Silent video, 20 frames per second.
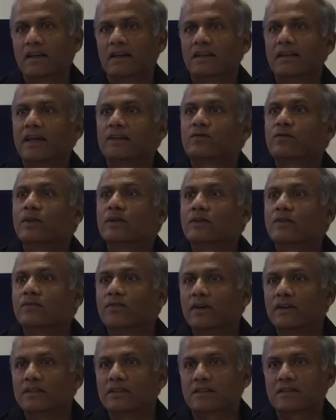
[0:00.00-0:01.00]
That's when the
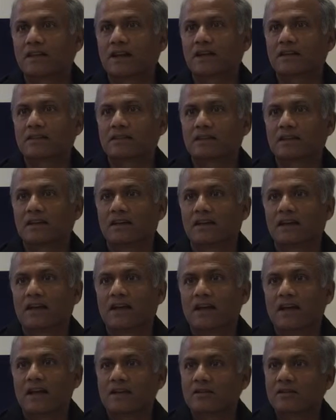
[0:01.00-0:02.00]
fun starts.
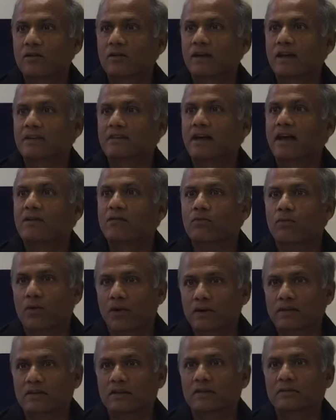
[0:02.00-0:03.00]
As long as I
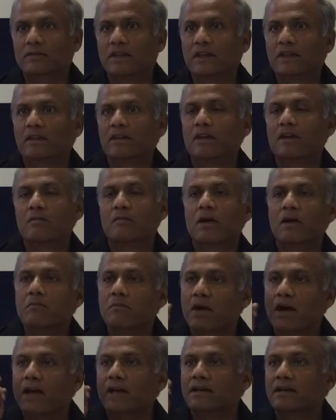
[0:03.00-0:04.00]
want something, my
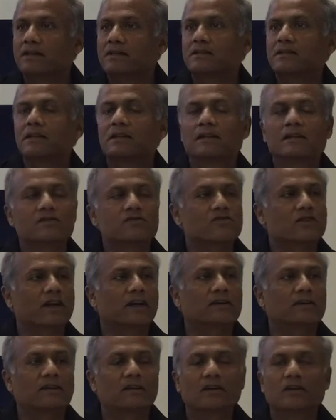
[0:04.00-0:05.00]
mind is single
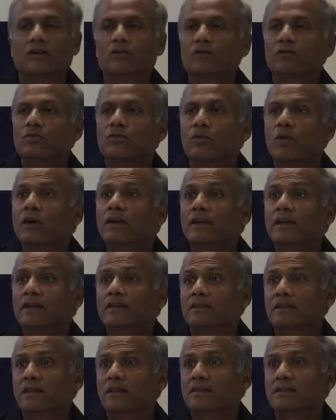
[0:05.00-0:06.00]
tracked to
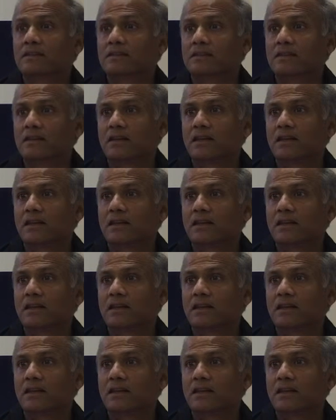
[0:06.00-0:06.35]
wanting things.